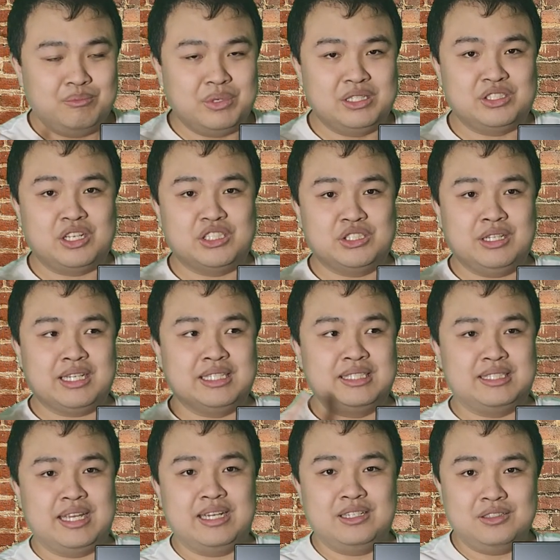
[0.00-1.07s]
But there's also like a
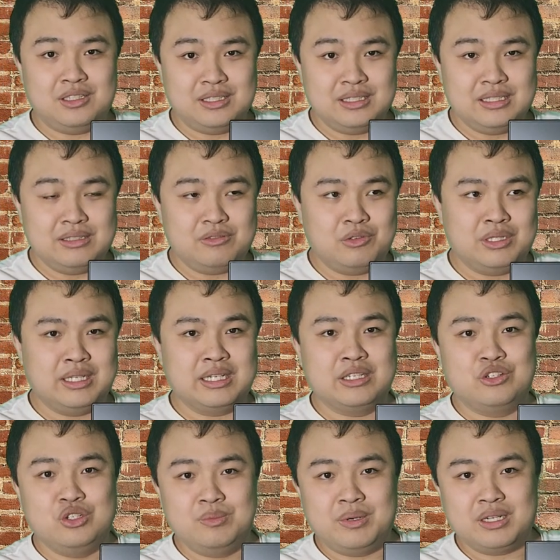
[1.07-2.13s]
sale on it with like
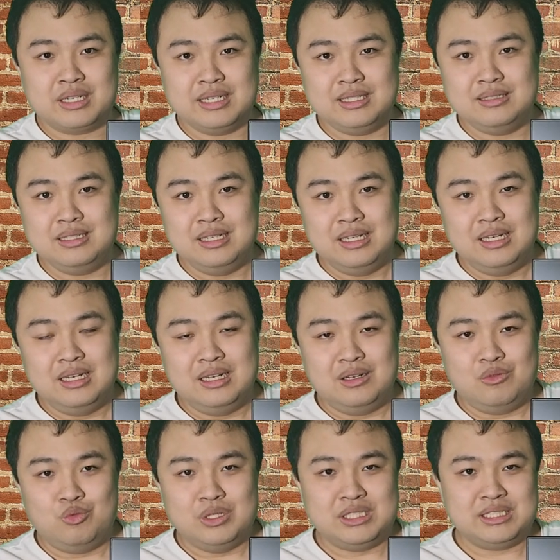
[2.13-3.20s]
a coupon code,
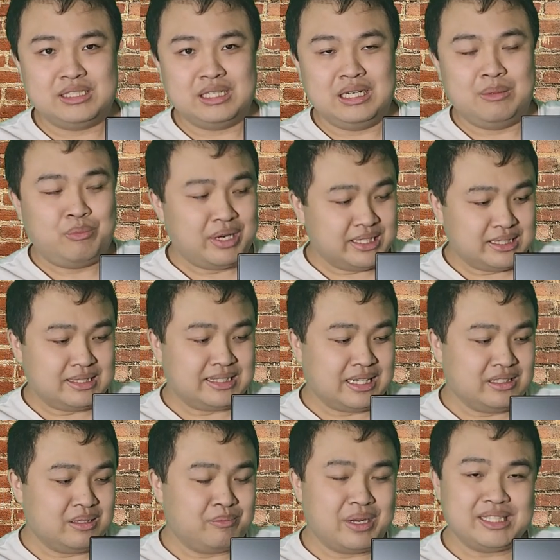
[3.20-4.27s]
which brings us
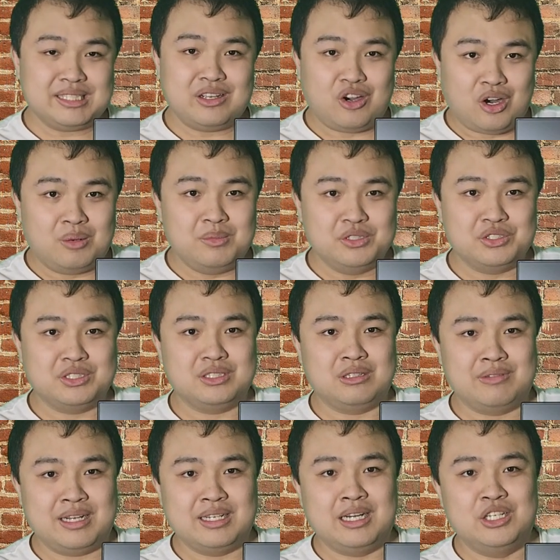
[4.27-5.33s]
down to basically almost
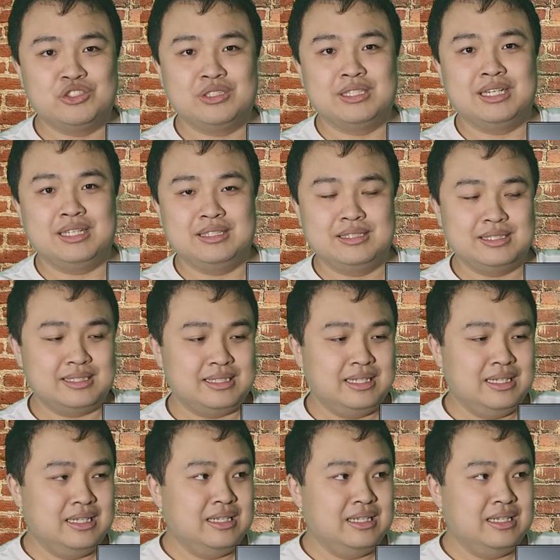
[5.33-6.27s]
around $100.